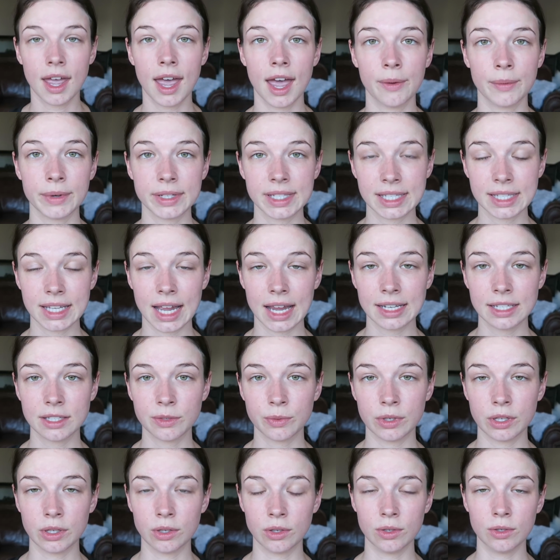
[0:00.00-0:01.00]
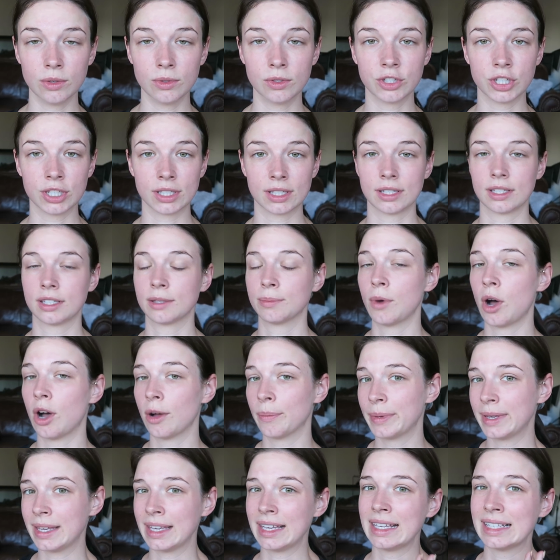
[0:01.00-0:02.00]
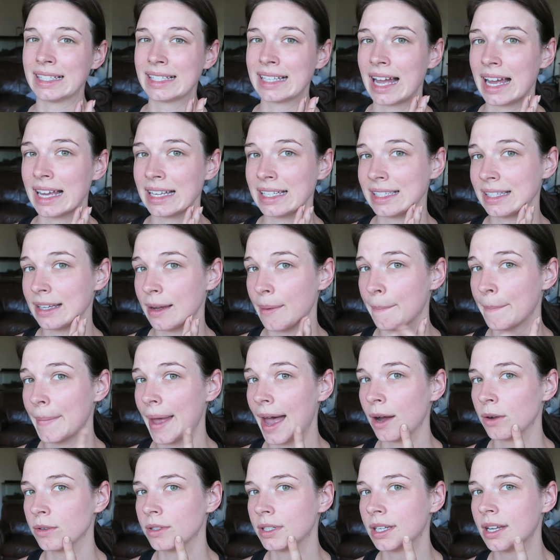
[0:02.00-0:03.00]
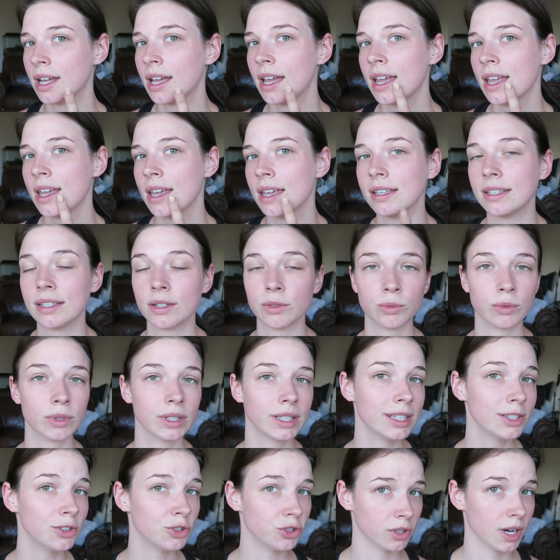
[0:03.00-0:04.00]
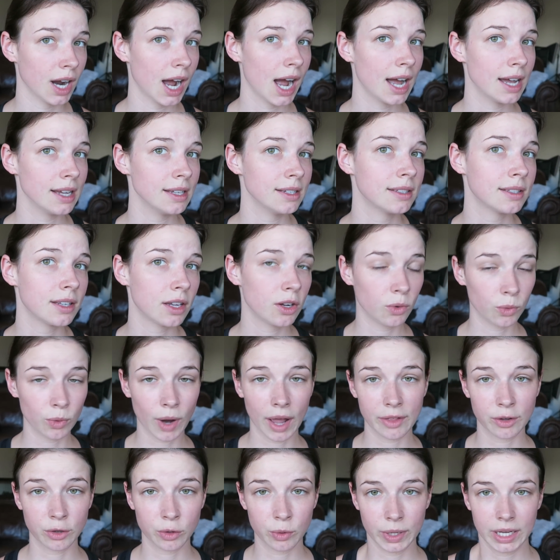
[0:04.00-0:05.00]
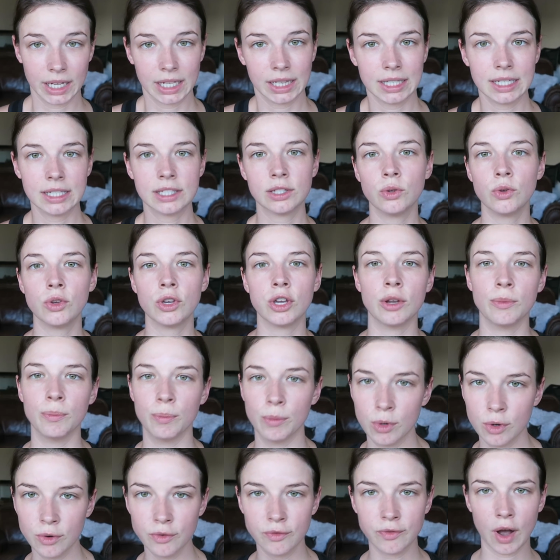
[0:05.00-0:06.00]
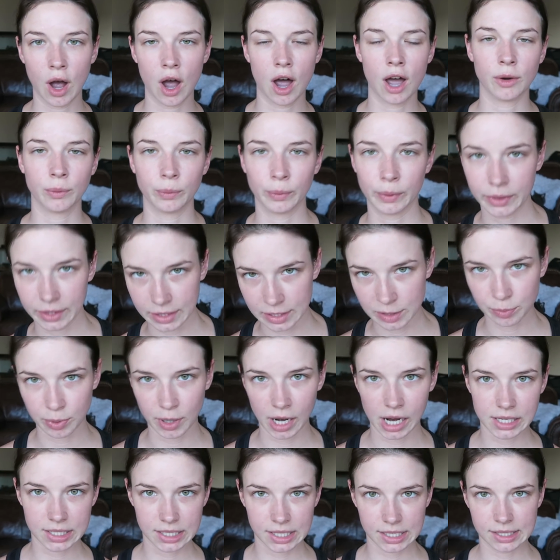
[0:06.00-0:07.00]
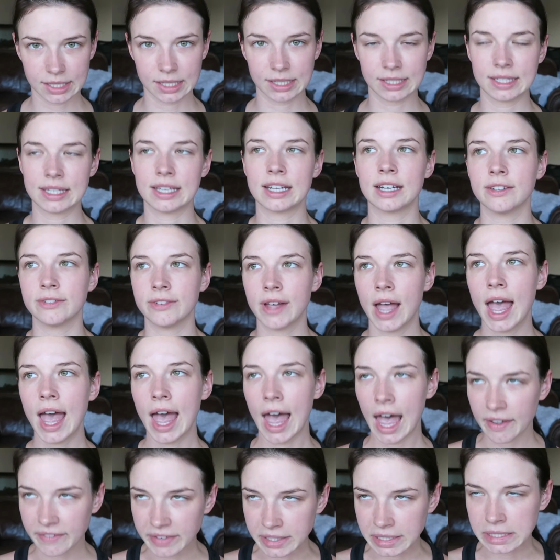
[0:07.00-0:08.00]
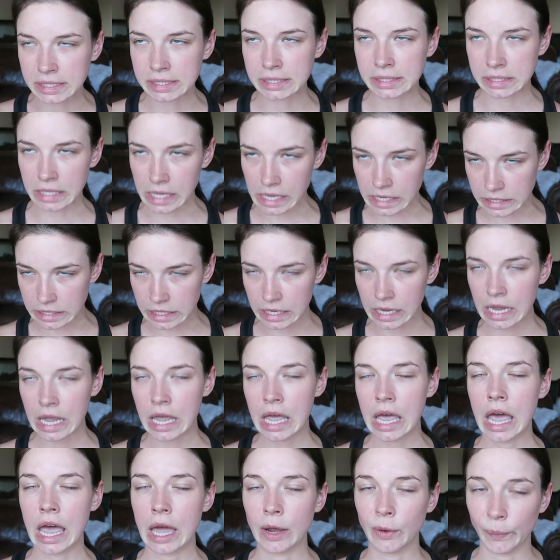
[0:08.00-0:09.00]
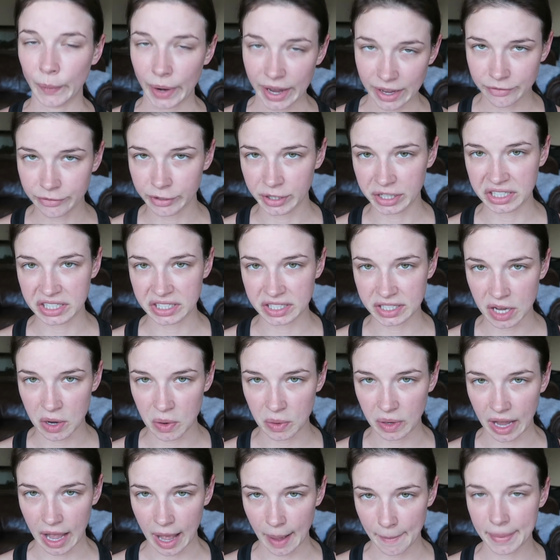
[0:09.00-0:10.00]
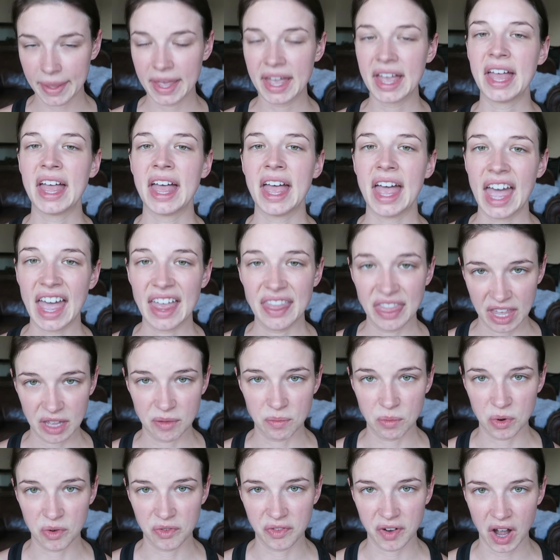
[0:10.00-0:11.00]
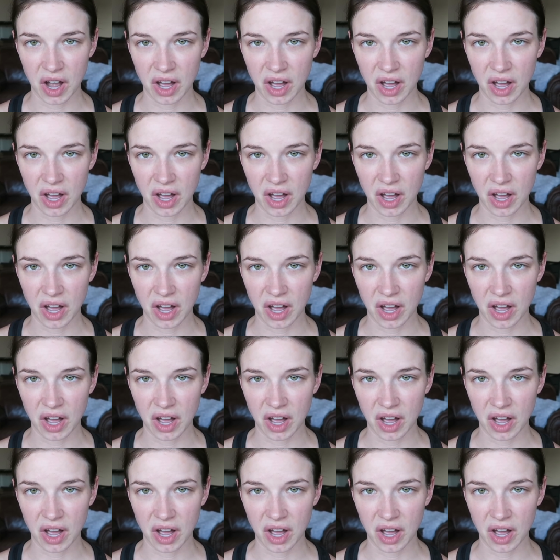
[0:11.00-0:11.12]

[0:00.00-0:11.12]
And what's nice when you use just a small pea-sized amount is it really dries rather quickly, so you can move on with this process instead of having to sit and wait for it to soak up and then move